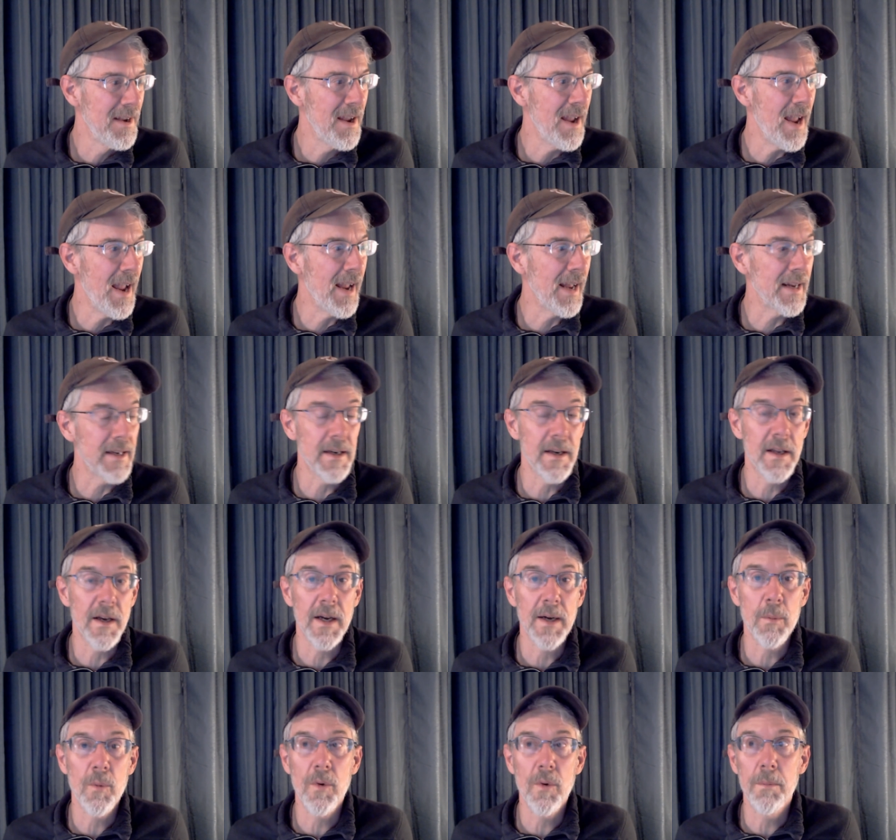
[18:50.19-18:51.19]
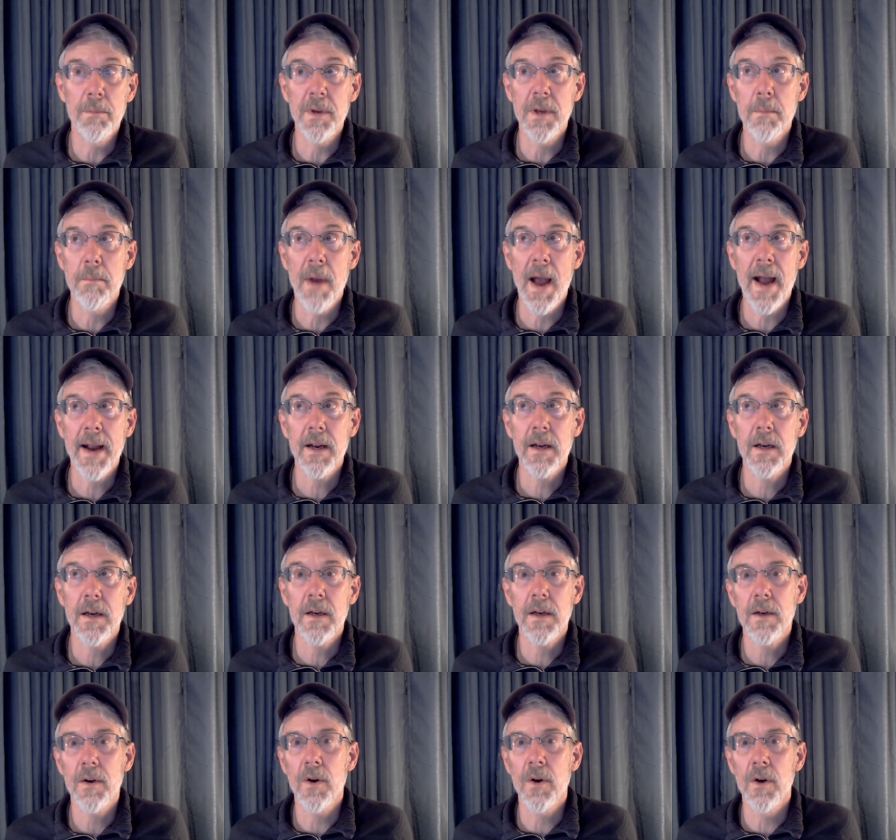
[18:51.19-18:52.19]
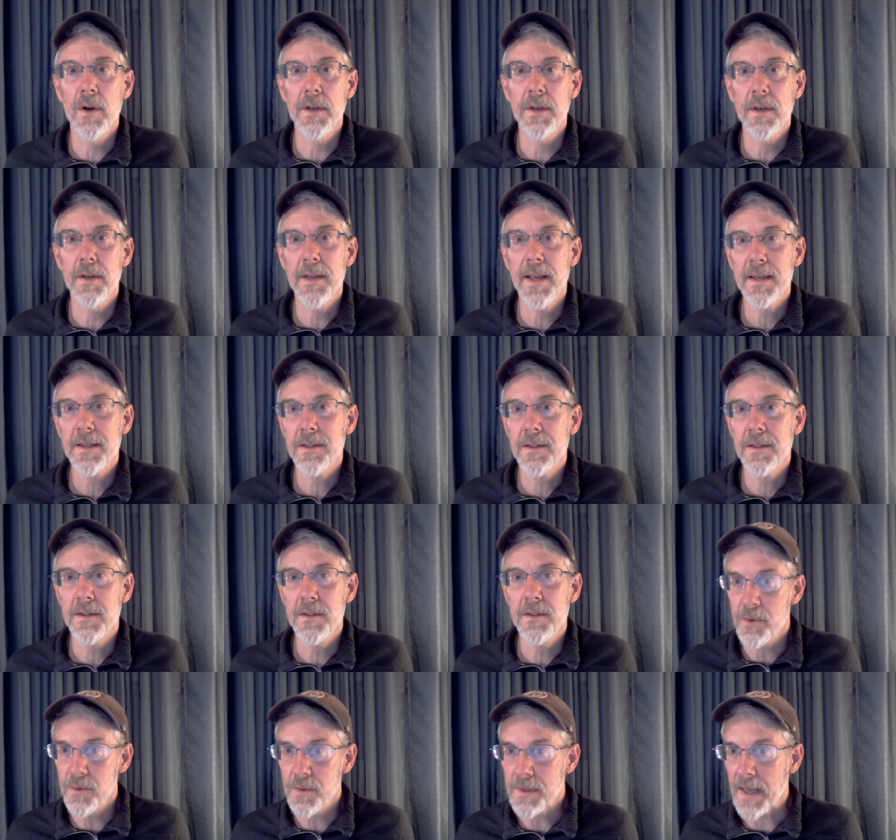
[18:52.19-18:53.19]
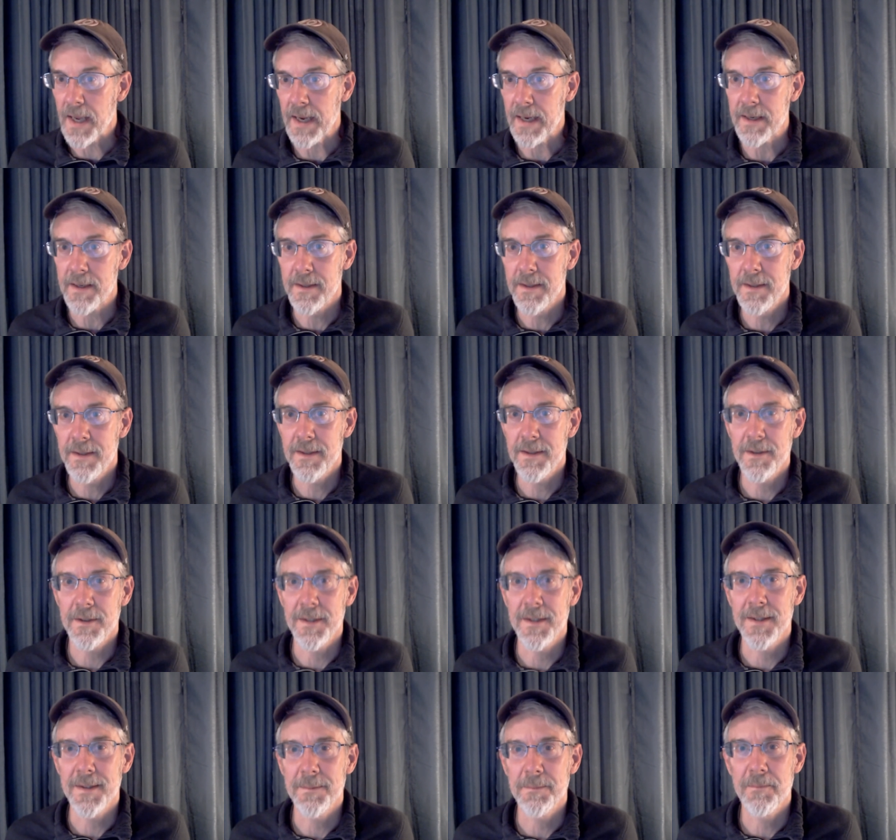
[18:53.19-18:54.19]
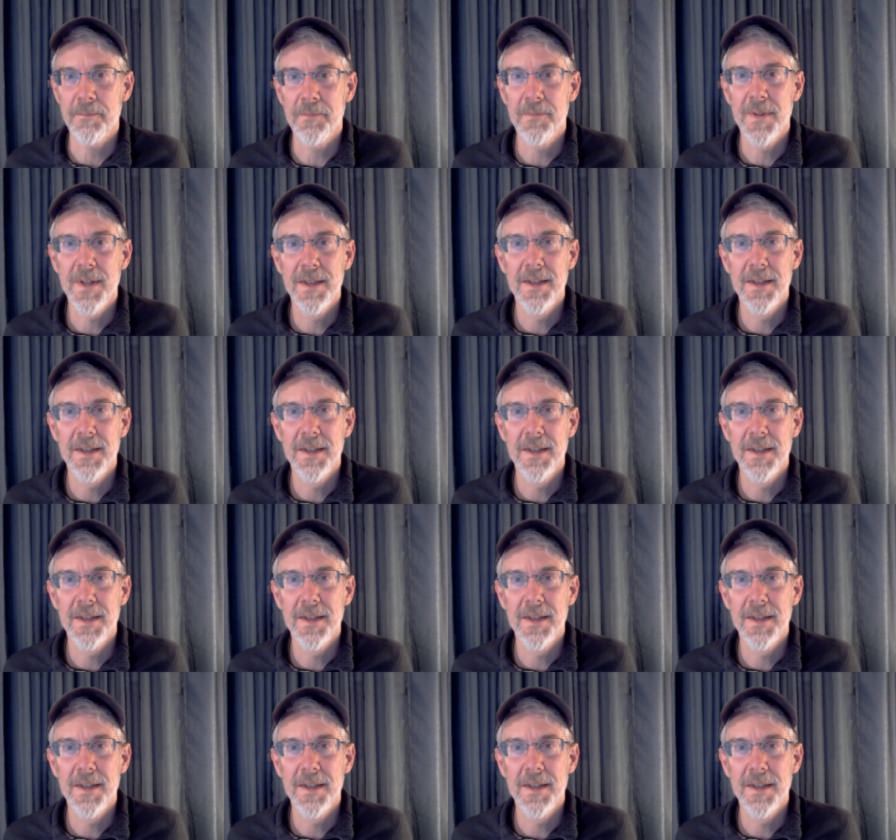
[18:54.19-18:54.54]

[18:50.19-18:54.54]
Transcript: And I will be back on next Tuesday um,